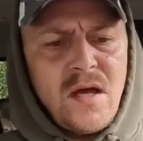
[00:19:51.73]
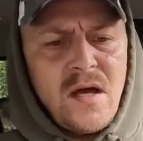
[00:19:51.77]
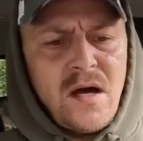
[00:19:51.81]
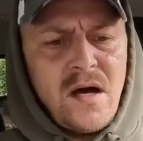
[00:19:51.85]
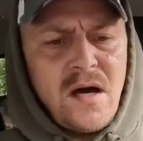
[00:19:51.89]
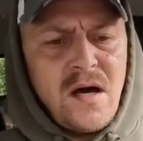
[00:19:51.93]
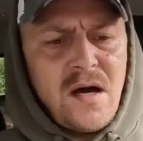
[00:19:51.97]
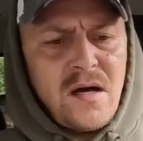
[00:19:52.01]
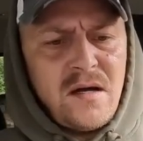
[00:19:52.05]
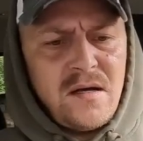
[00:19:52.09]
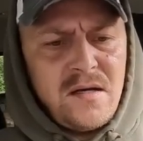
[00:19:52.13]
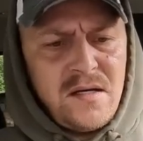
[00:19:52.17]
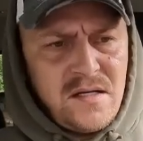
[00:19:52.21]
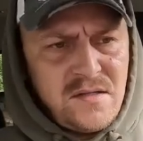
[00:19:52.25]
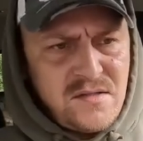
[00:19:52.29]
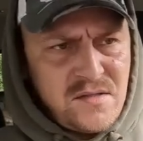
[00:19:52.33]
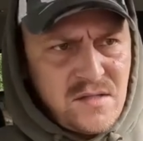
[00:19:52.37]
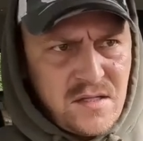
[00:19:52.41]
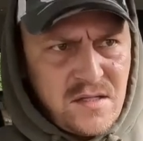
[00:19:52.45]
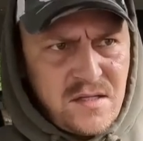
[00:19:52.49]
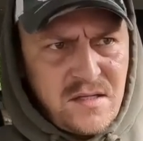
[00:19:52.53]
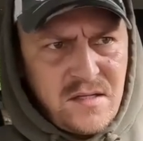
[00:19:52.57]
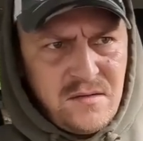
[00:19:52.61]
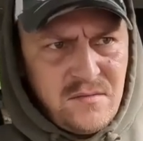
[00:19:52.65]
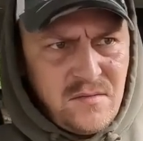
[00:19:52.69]
uh,
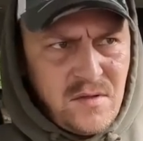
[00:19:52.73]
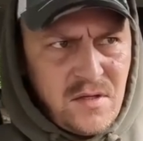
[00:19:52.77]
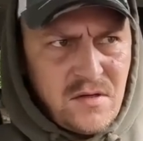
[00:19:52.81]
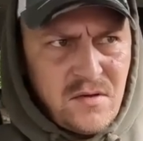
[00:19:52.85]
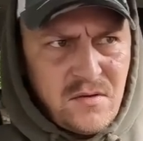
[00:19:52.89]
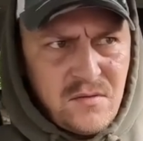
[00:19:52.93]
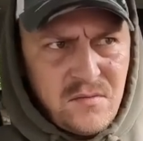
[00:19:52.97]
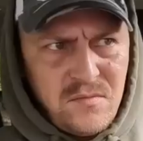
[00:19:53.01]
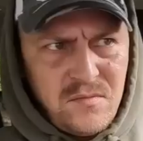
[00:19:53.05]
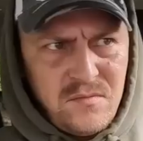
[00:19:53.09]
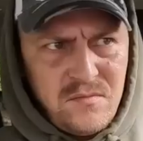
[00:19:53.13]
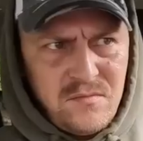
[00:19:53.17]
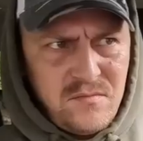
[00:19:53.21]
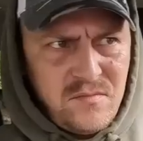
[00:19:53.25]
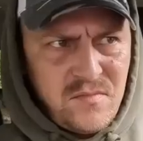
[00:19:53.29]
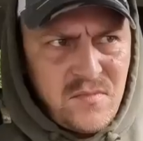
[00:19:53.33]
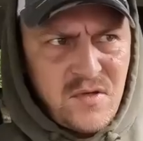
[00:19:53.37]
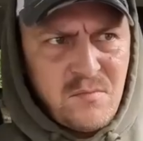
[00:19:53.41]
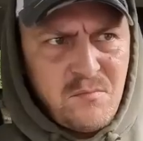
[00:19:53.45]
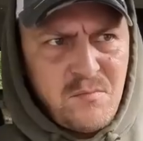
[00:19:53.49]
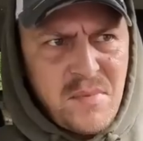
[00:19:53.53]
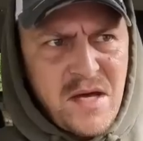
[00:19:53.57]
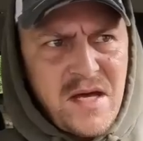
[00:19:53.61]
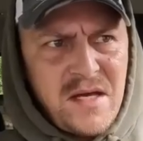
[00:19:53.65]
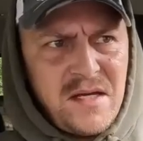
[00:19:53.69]
it's a, you know,
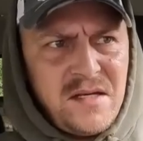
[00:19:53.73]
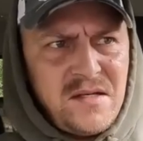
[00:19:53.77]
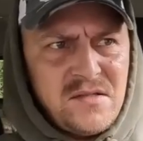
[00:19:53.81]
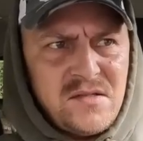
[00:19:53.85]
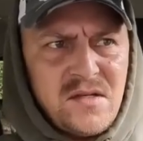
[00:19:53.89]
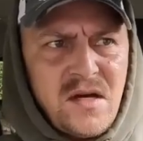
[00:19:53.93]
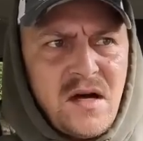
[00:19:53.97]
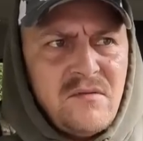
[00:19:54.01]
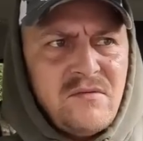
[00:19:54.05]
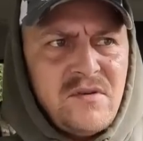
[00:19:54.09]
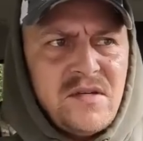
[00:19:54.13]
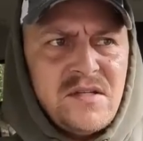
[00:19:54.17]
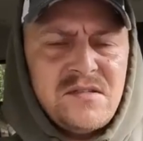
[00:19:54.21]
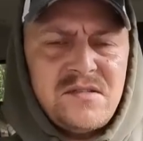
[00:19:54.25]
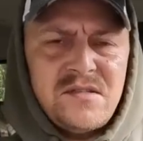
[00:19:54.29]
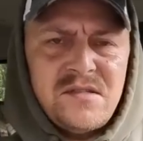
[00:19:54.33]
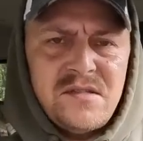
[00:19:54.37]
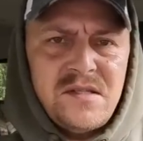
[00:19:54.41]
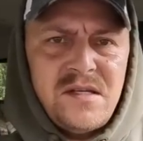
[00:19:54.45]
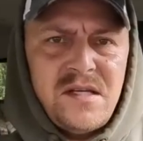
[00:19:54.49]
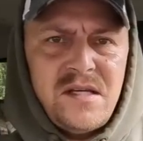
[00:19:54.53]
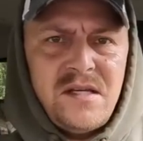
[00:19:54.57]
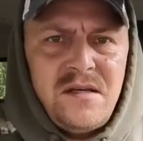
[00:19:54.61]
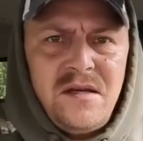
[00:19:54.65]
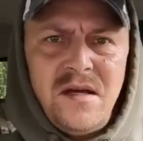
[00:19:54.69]
the bank is
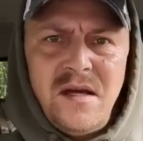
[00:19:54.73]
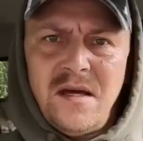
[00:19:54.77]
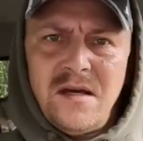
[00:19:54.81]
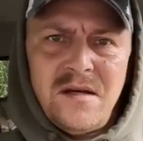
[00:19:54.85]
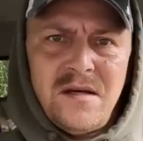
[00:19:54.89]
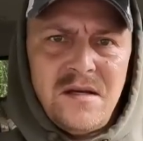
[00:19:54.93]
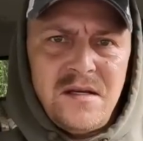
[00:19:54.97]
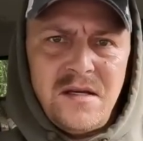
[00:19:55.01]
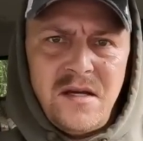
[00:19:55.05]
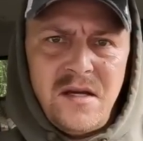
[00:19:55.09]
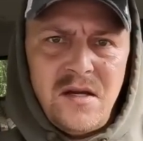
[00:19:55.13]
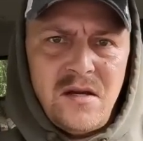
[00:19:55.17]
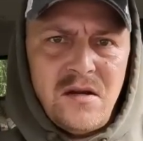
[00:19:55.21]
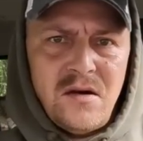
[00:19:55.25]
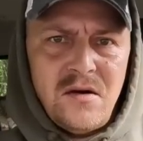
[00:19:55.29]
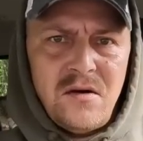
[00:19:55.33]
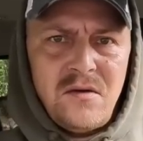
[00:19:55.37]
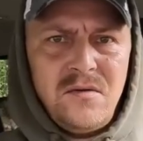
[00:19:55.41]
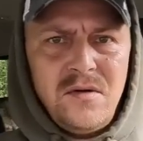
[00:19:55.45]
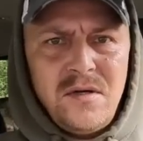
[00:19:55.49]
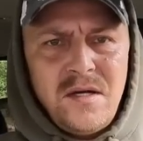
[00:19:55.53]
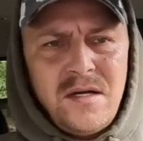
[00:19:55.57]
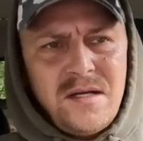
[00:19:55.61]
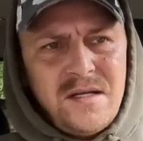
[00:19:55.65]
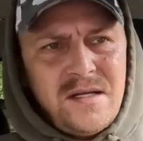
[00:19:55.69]
obviously, you
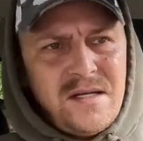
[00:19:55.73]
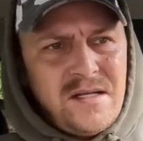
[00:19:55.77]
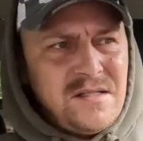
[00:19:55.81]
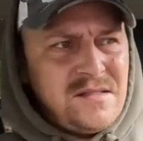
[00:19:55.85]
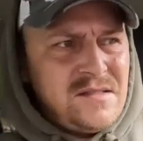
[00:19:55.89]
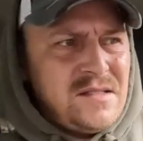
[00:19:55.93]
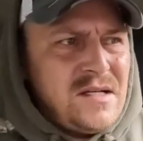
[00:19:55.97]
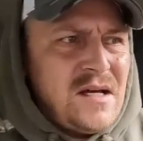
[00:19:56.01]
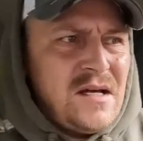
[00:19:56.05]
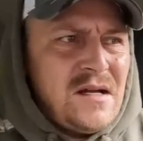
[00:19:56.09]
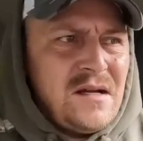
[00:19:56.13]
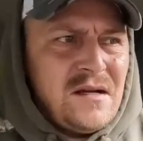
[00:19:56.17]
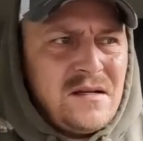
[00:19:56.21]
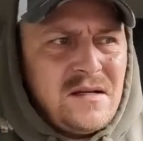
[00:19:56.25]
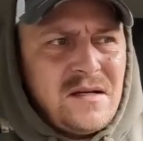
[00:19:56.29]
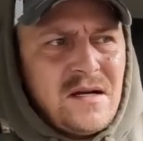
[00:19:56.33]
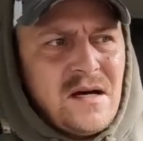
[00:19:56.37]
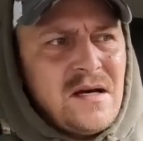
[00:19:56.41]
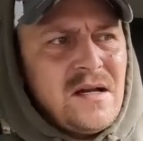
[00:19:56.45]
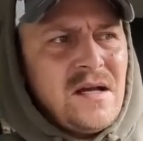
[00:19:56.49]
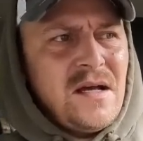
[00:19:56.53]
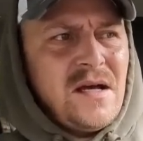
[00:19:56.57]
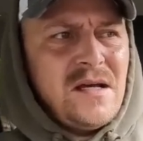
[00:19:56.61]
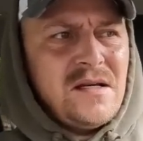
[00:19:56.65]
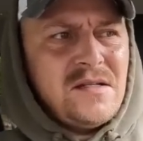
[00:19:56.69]
know, it's got a
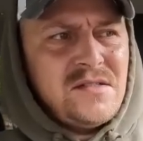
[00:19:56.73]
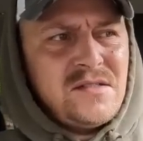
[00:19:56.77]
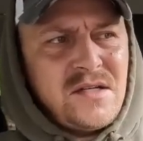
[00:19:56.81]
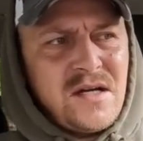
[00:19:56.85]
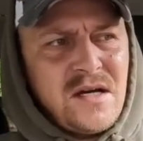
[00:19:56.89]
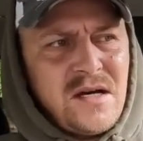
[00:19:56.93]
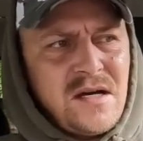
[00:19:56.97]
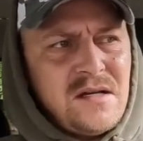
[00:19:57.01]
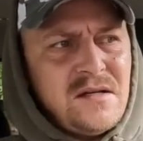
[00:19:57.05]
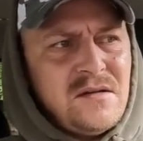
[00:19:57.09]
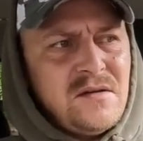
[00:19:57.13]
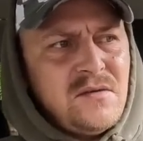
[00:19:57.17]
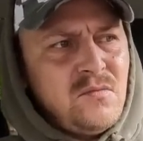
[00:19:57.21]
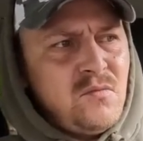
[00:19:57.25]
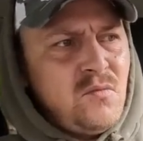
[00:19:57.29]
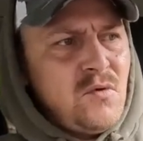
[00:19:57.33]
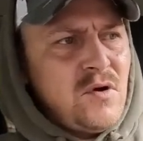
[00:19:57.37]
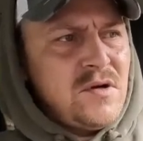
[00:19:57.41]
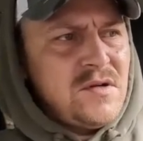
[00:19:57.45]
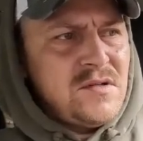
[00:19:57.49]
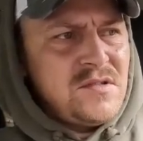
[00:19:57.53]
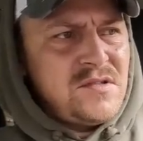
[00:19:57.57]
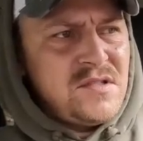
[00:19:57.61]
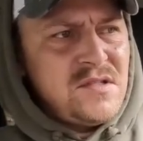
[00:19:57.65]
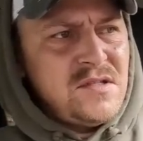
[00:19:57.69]
cut edge kind of
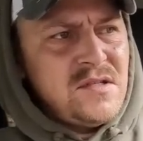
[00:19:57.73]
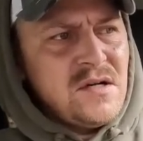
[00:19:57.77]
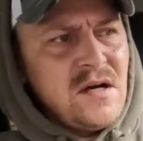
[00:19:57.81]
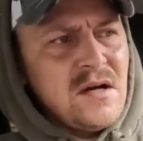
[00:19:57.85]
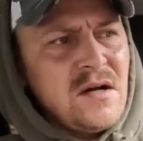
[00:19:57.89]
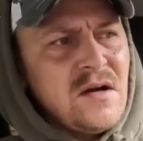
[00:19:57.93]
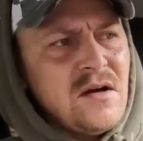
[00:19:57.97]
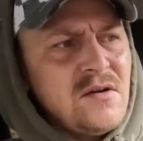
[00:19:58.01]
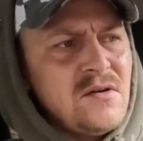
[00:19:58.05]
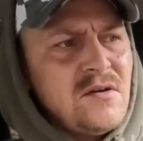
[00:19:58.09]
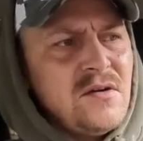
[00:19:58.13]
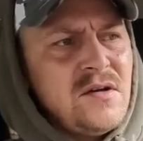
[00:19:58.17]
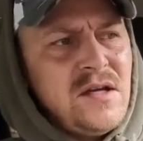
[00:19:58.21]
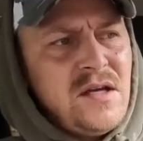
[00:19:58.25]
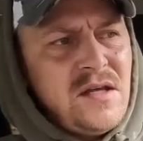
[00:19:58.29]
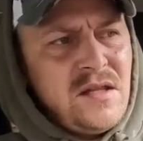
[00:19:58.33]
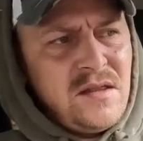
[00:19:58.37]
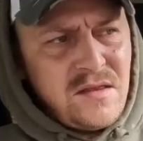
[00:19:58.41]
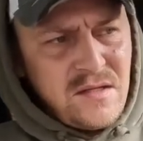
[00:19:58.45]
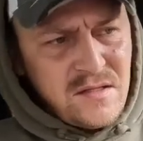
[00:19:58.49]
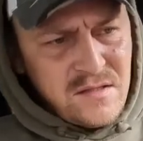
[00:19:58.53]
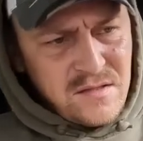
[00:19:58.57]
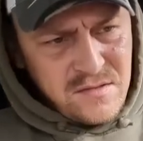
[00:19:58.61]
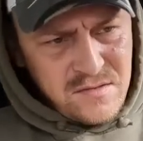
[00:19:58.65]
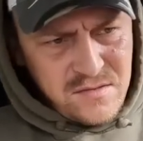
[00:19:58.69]
where it's dug
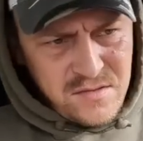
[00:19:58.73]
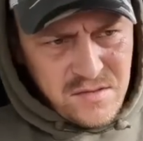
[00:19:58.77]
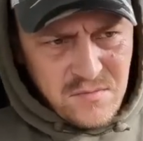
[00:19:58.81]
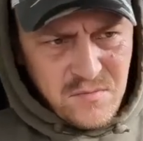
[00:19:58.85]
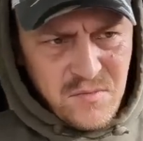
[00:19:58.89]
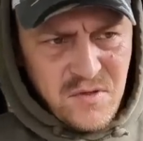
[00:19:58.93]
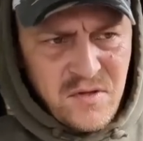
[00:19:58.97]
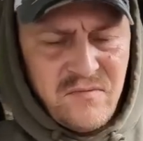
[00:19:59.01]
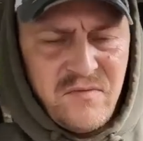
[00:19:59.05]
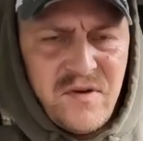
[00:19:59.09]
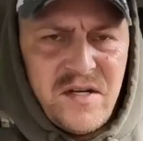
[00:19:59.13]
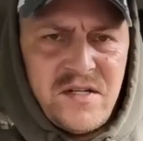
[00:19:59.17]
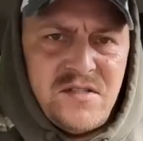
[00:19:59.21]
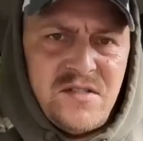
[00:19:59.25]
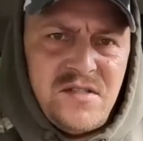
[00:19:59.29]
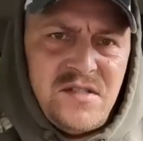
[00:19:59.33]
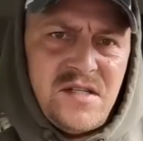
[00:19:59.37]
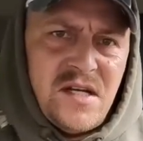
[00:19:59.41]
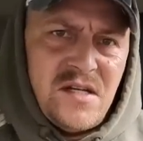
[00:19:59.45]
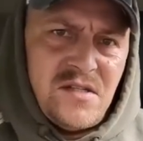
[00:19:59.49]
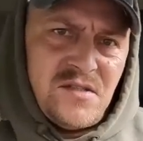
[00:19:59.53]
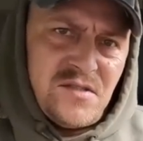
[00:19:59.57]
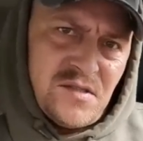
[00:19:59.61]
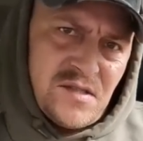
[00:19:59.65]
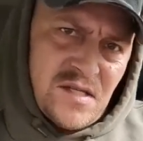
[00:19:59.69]
underneath and some of the
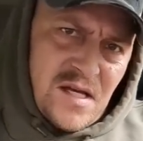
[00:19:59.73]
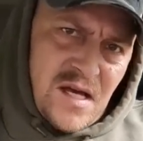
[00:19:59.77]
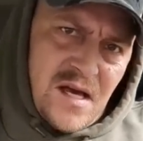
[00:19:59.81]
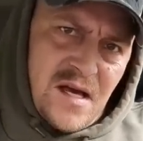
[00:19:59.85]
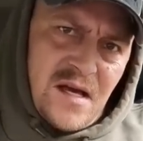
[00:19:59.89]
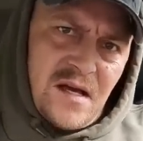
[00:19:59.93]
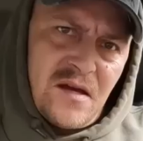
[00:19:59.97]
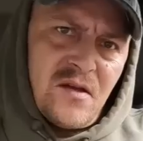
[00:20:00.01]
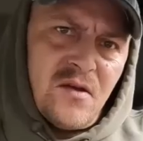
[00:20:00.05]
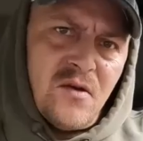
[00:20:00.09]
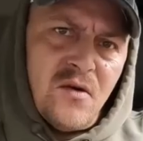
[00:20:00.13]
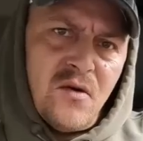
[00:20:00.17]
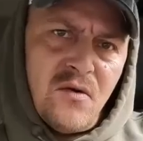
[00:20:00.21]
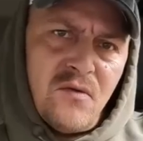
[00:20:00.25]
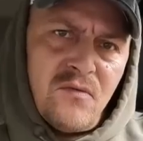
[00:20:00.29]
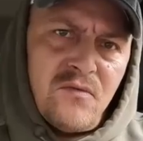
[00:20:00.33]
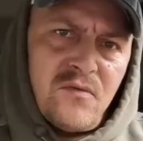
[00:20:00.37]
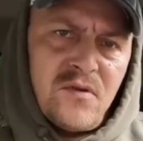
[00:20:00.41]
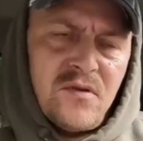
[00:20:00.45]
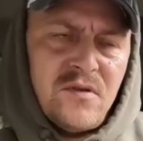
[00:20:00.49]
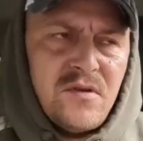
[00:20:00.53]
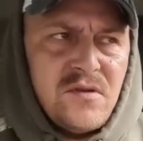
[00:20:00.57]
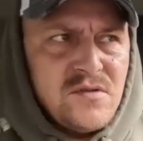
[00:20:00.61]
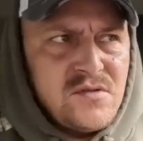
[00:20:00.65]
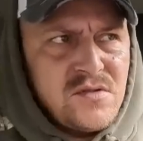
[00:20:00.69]
vegetation's hanging
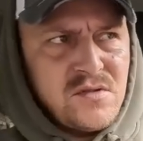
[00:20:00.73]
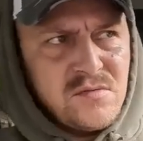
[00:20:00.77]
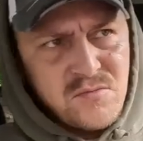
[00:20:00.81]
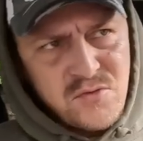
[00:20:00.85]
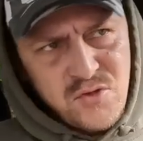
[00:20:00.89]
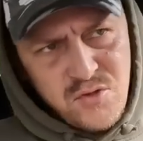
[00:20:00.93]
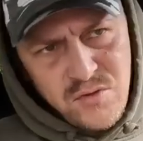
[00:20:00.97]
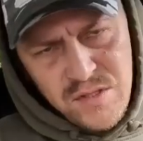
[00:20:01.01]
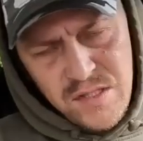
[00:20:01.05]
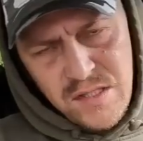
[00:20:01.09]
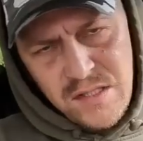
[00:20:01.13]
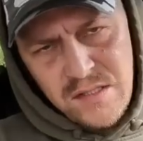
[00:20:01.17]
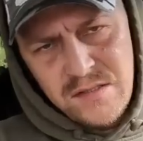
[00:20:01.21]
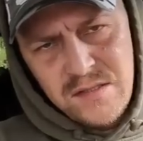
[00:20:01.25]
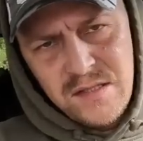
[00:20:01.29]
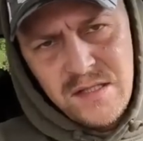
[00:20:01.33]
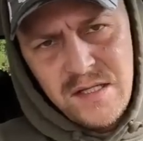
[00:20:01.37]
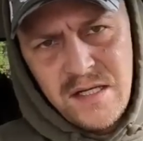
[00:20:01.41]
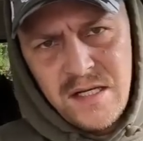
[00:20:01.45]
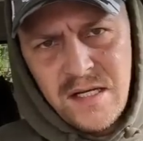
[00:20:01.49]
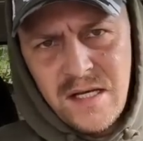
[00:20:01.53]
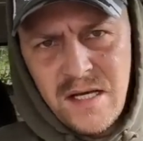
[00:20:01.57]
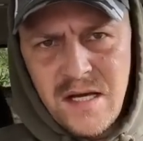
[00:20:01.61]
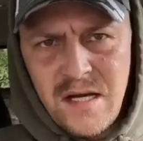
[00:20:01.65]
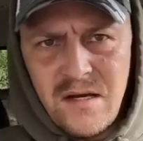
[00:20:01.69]
over and there's some trees
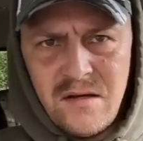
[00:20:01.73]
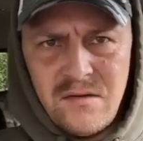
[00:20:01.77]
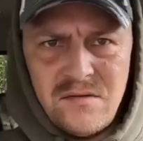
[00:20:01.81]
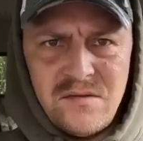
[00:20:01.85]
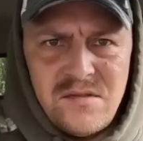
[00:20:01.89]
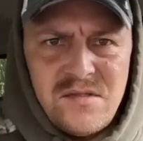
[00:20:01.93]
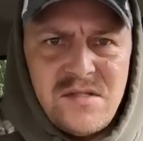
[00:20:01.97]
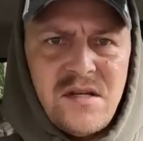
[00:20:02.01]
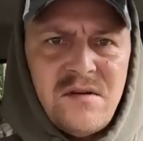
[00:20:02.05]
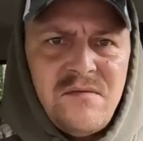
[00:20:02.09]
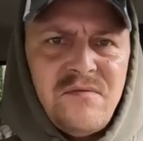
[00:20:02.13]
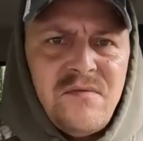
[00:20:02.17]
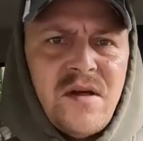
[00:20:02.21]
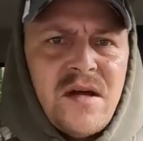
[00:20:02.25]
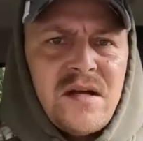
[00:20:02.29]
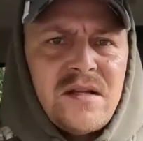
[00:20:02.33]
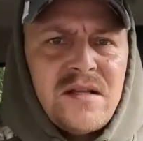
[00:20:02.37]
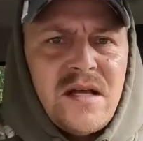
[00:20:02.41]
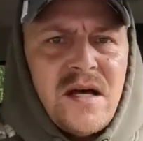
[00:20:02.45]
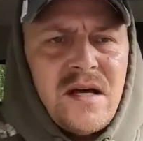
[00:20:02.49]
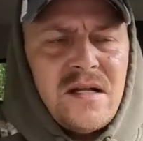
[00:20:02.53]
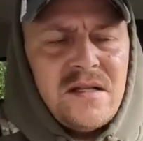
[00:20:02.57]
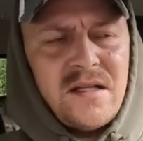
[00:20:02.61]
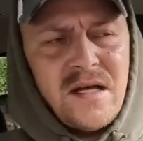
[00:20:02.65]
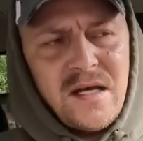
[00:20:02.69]
leaning out and stuff
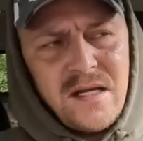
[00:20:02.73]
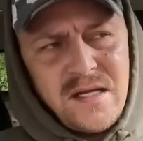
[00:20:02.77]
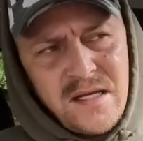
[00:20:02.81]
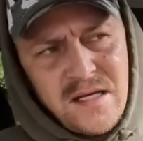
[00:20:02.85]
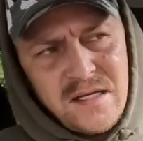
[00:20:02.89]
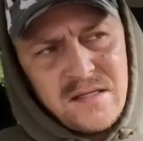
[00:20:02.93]
like that that